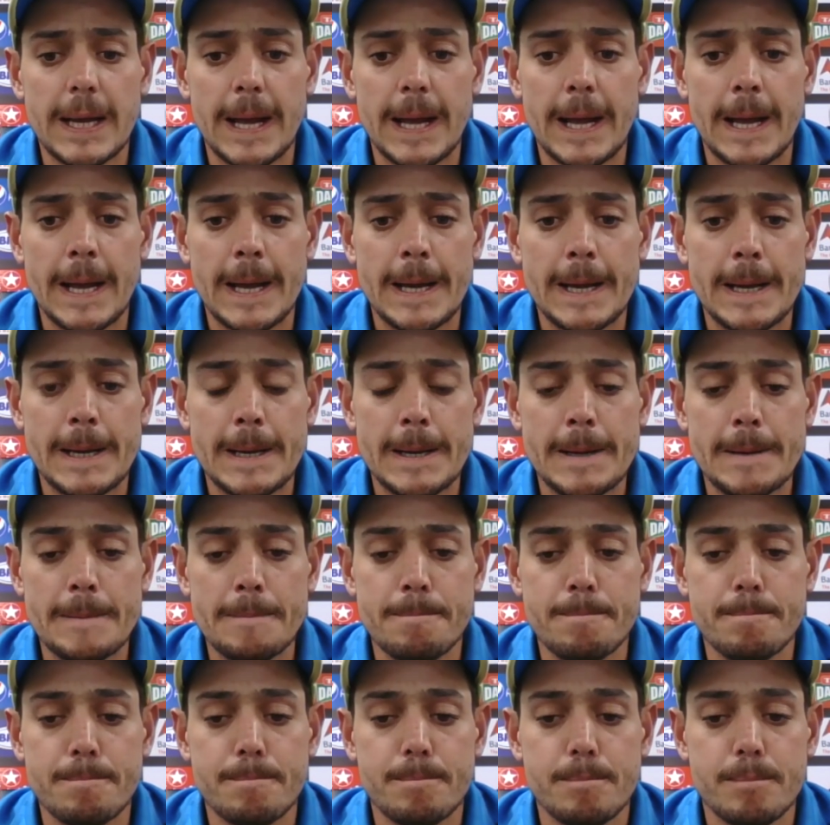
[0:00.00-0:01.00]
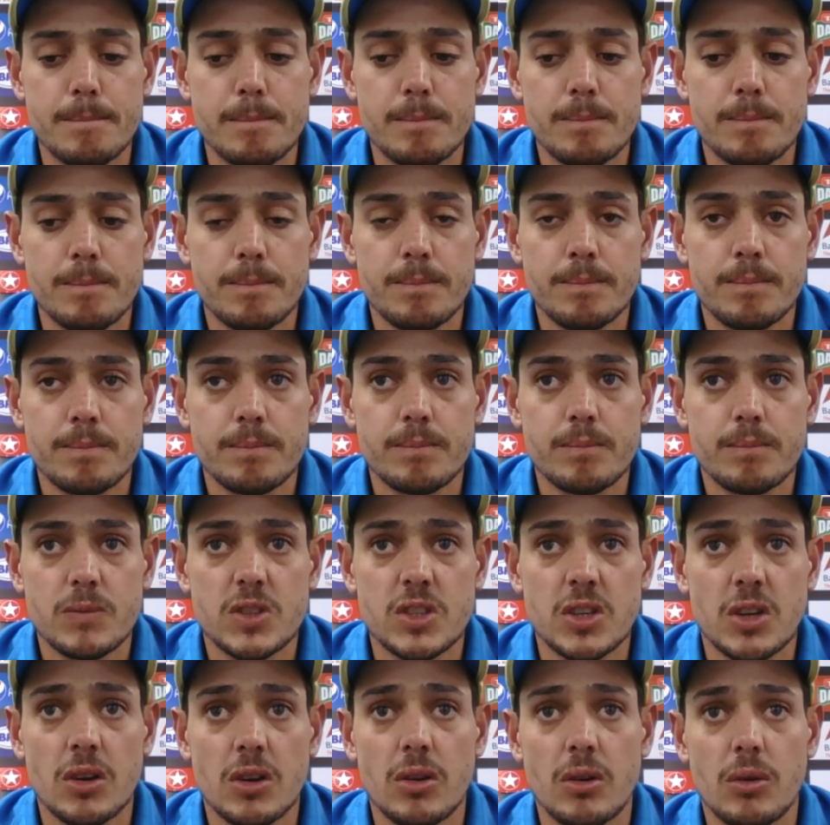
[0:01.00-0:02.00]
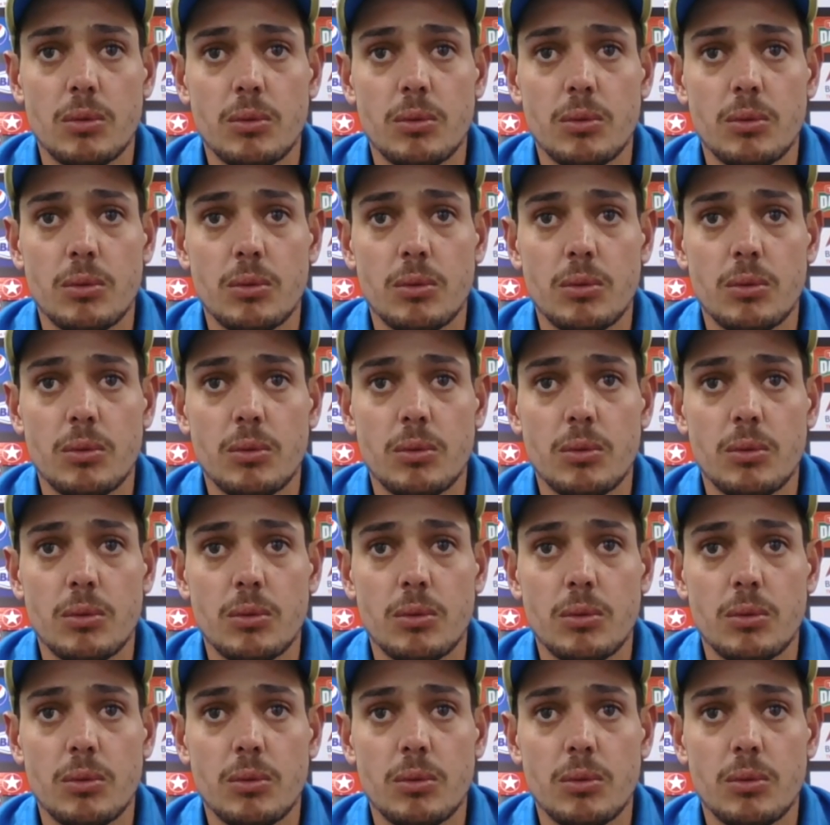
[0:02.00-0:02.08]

So